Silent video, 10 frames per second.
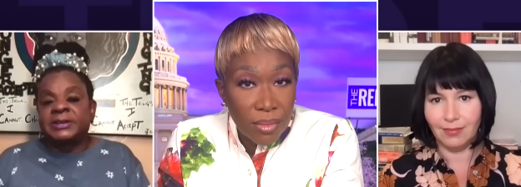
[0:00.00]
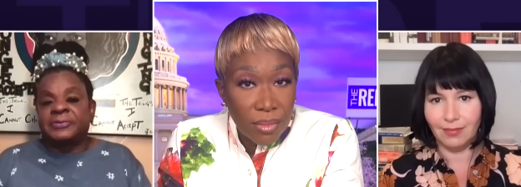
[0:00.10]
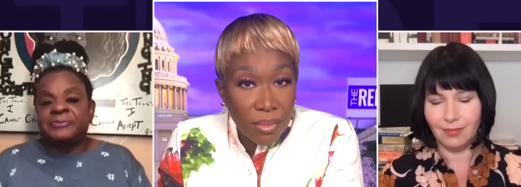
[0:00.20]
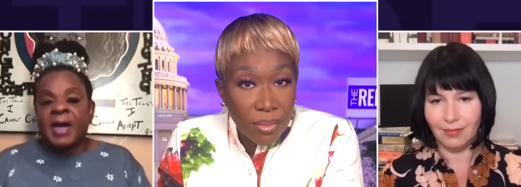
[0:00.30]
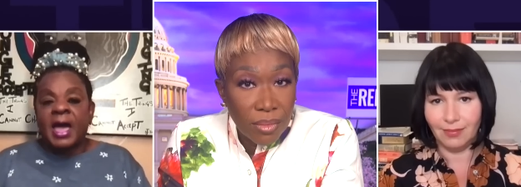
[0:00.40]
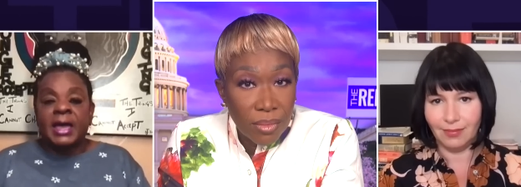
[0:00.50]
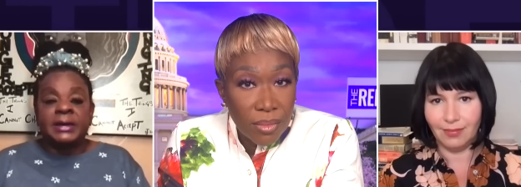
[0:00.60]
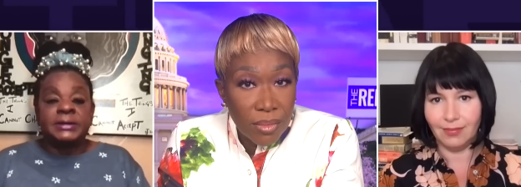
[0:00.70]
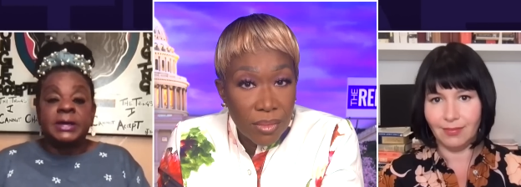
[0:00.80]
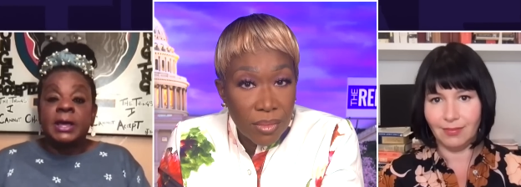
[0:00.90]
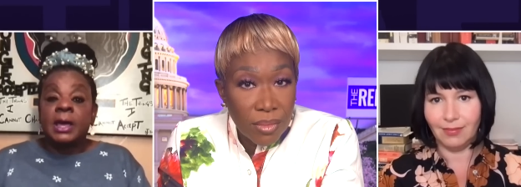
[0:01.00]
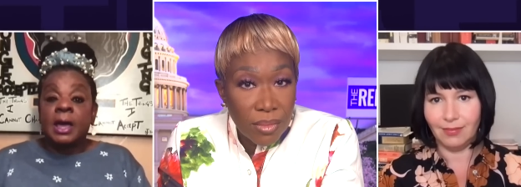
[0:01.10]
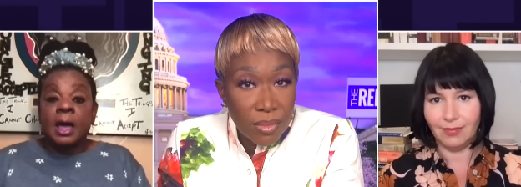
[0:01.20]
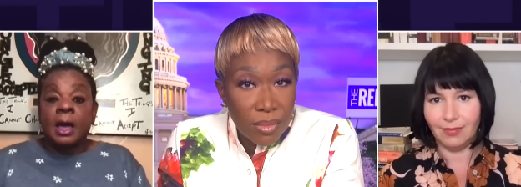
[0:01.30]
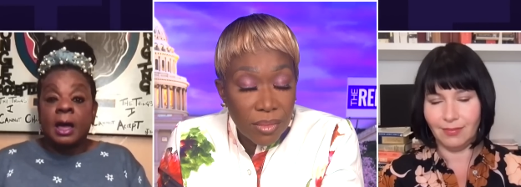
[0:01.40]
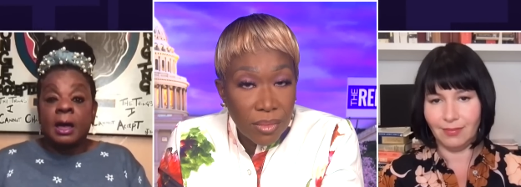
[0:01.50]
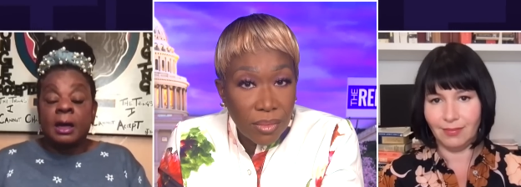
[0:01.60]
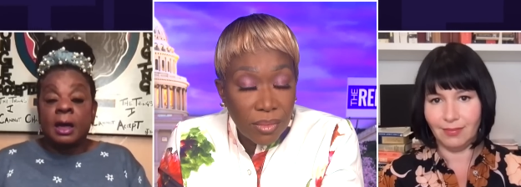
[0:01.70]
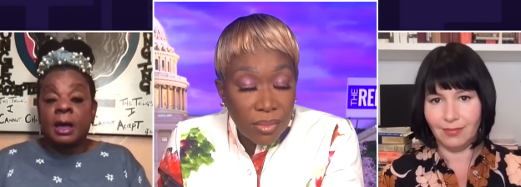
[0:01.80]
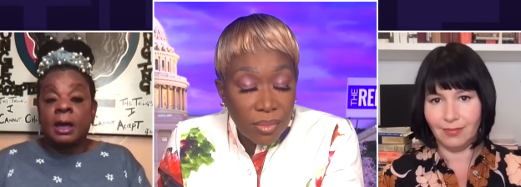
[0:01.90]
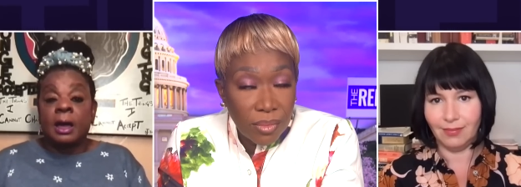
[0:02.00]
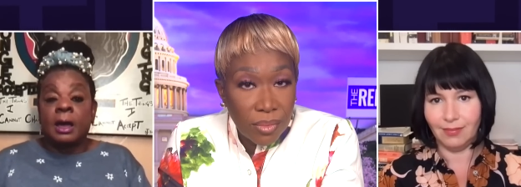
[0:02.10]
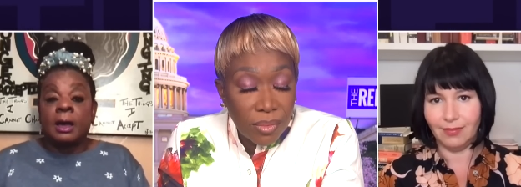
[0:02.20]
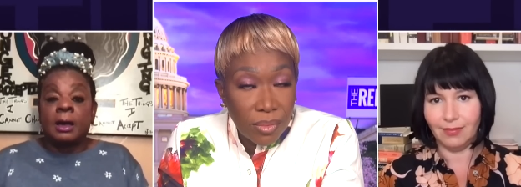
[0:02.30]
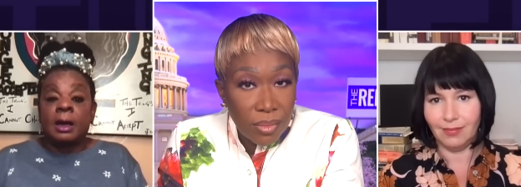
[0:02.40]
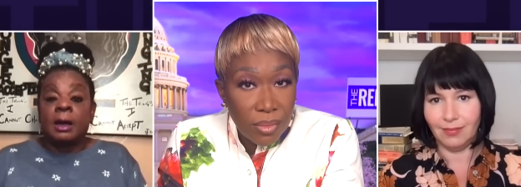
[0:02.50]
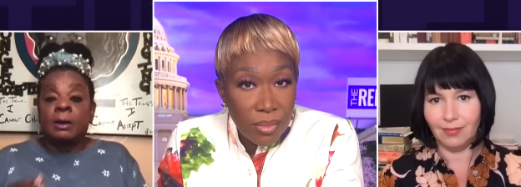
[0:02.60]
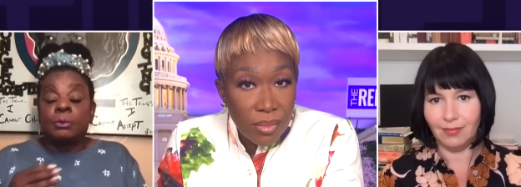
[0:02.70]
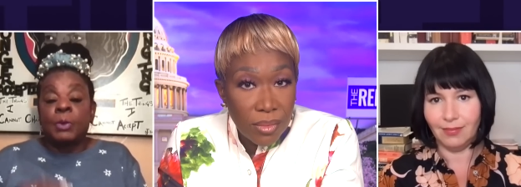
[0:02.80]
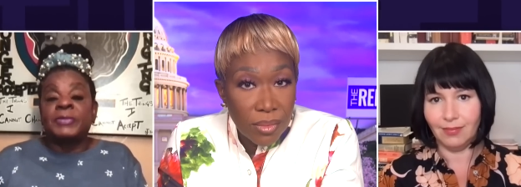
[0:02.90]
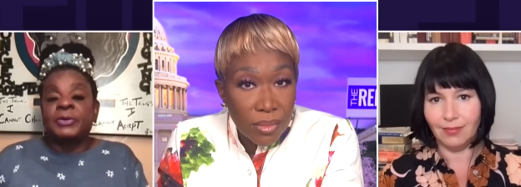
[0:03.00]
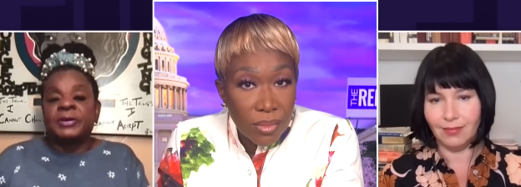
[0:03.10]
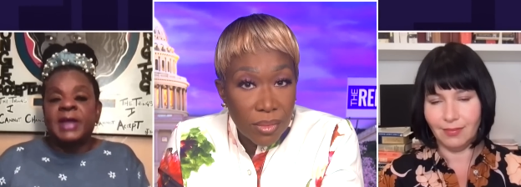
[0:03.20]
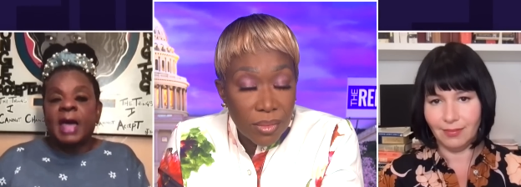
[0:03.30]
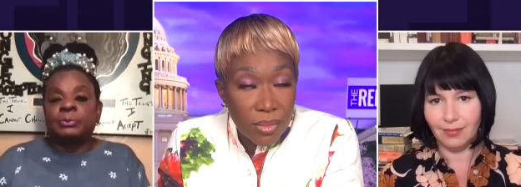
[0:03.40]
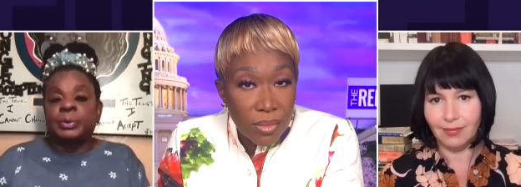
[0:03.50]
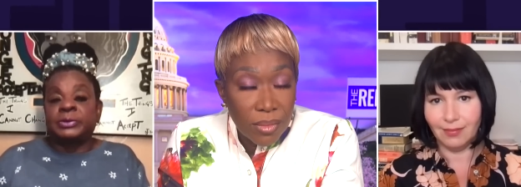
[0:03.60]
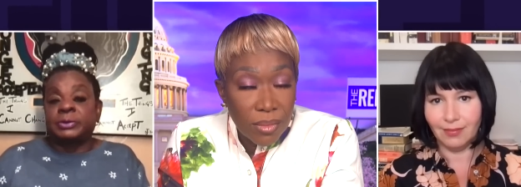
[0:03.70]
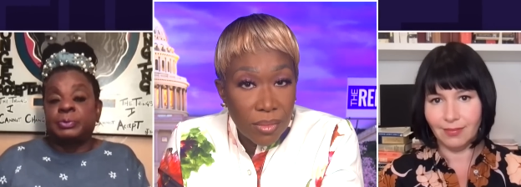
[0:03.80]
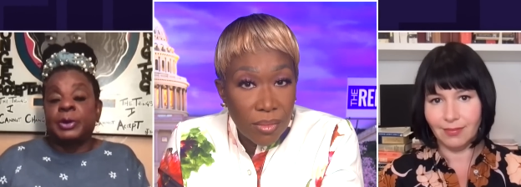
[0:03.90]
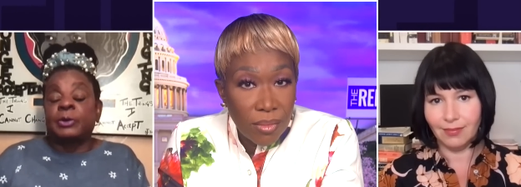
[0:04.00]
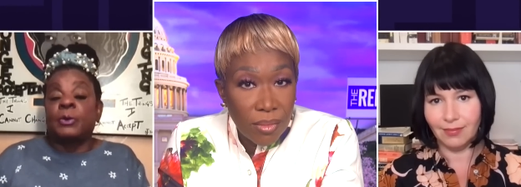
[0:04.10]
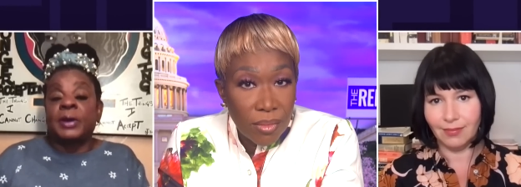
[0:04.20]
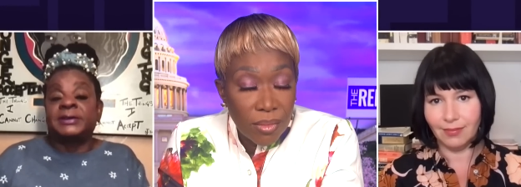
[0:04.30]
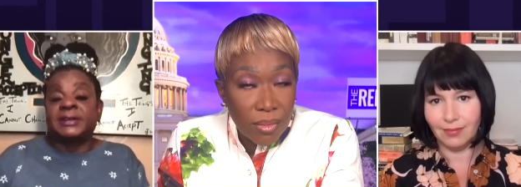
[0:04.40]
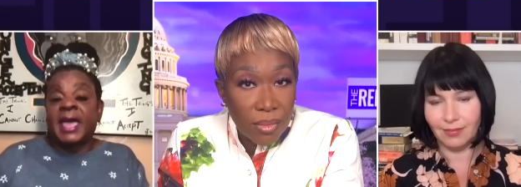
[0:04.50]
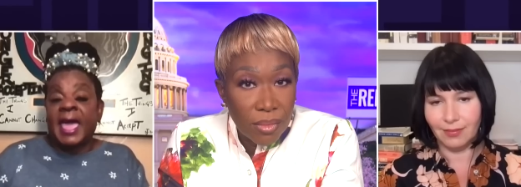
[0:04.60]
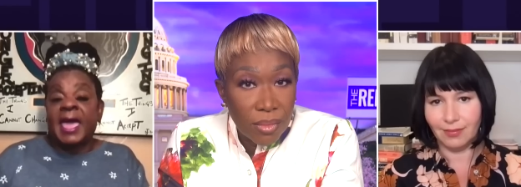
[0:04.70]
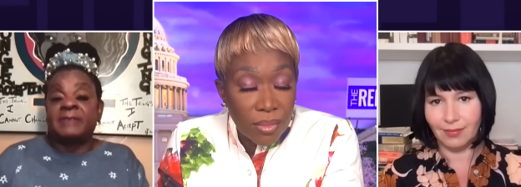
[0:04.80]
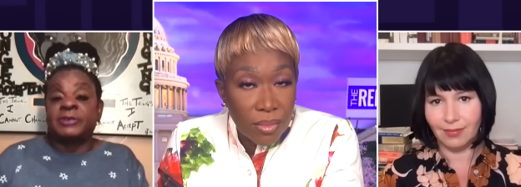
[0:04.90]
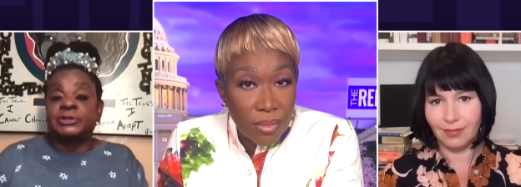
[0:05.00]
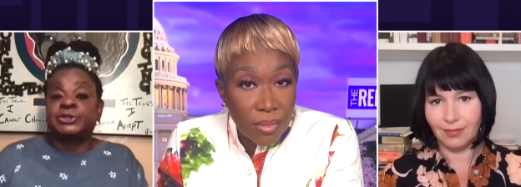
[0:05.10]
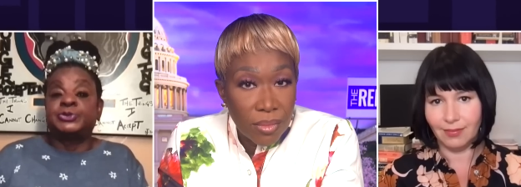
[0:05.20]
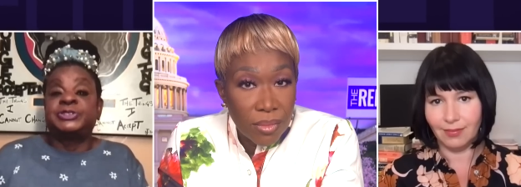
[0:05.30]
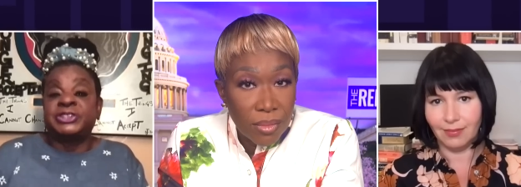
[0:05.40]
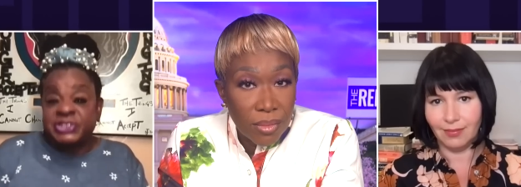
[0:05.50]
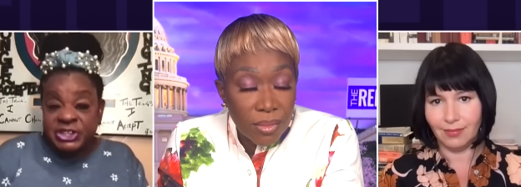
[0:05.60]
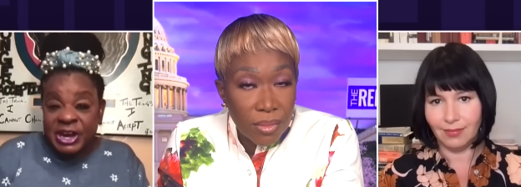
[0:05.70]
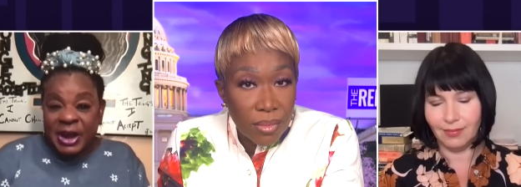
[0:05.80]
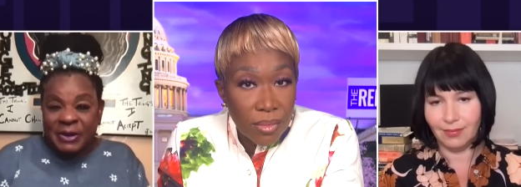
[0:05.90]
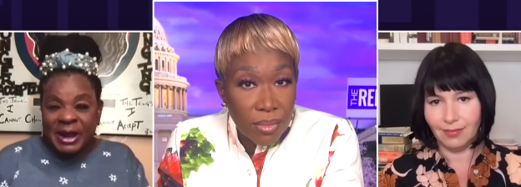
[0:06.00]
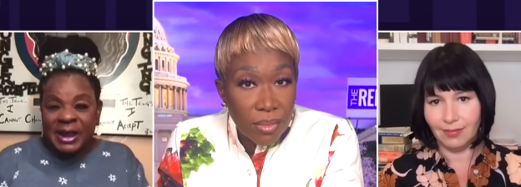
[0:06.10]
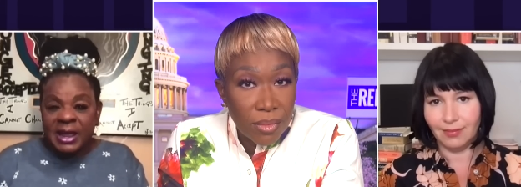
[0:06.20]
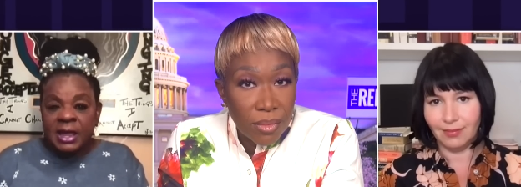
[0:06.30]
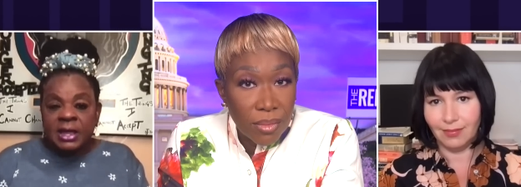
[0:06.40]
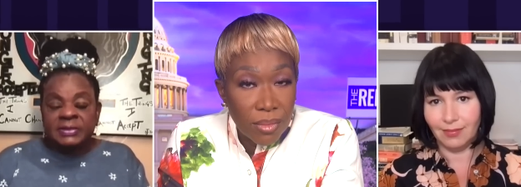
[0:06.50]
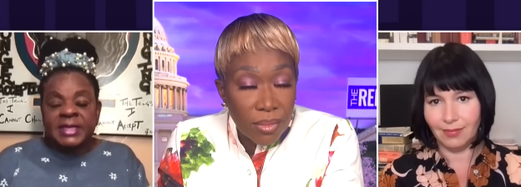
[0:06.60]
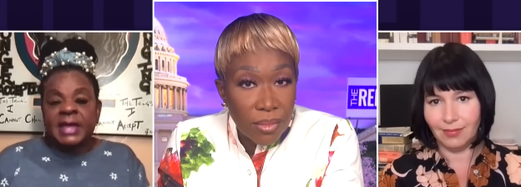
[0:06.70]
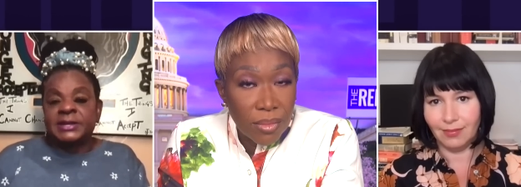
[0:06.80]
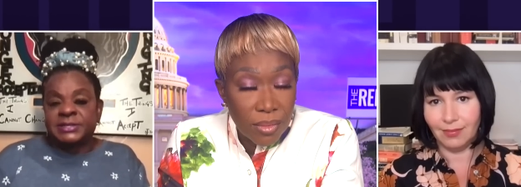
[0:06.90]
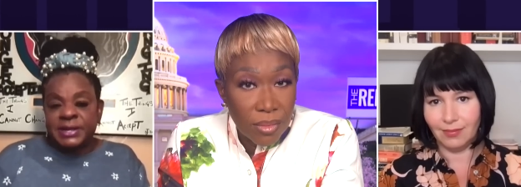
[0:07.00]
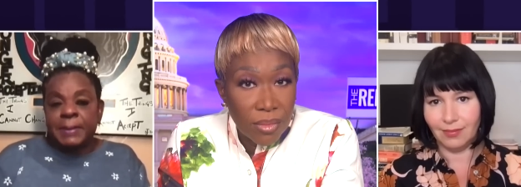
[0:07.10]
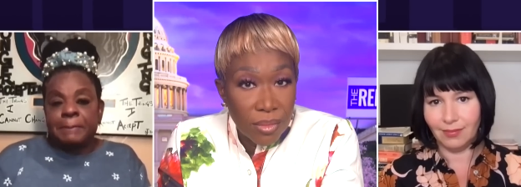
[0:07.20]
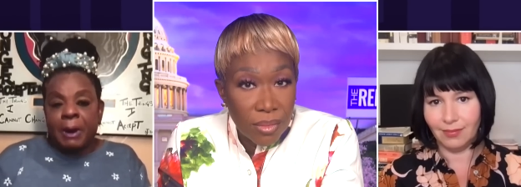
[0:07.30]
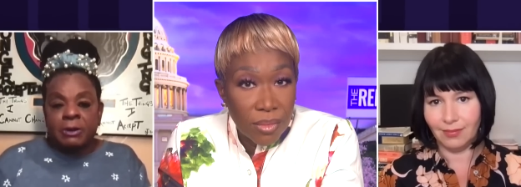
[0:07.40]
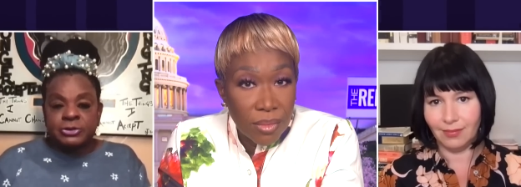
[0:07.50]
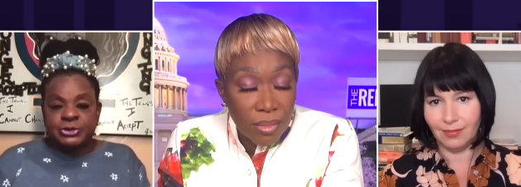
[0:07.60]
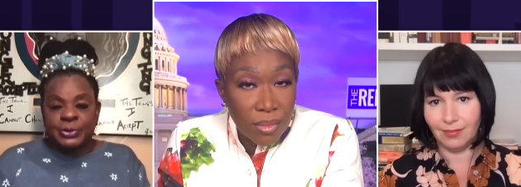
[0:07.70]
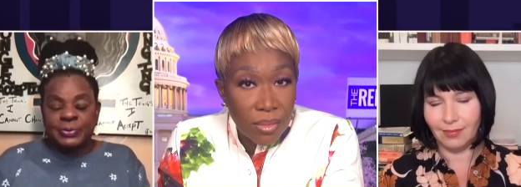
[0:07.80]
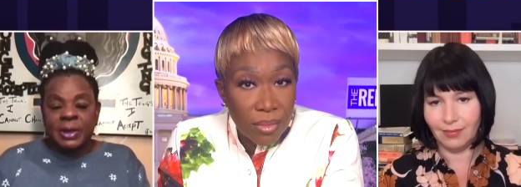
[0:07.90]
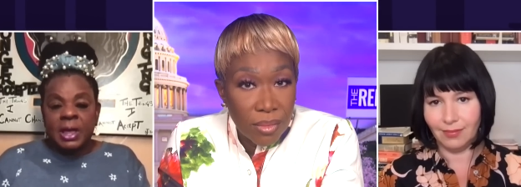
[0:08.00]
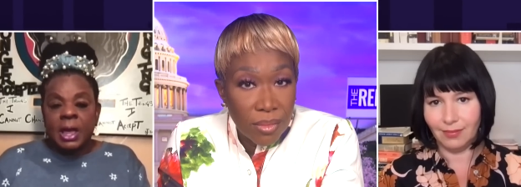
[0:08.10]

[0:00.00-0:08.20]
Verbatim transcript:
Speaker 1: define uh, uh, uh, uh, whether or not we're going to have a judiciary that is impartial.